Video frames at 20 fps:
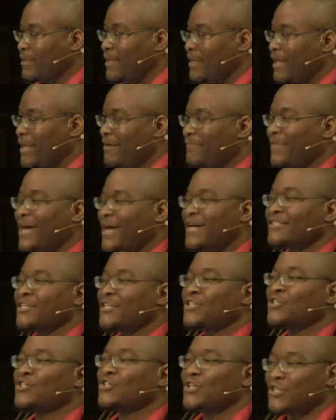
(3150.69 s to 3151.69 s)
if there's a
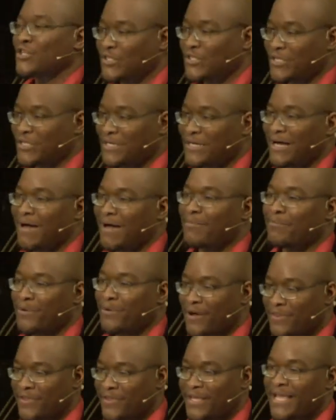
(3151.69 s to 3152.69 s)
sister, a
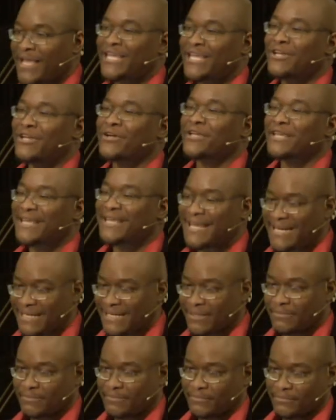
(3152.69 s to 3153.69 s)
brother in your
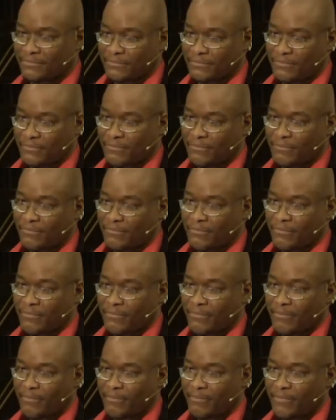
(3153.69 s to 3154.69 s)
kingdom
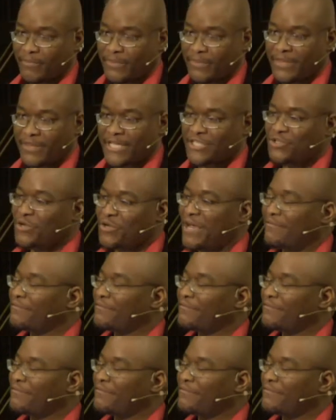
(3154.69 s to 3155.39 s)
that you have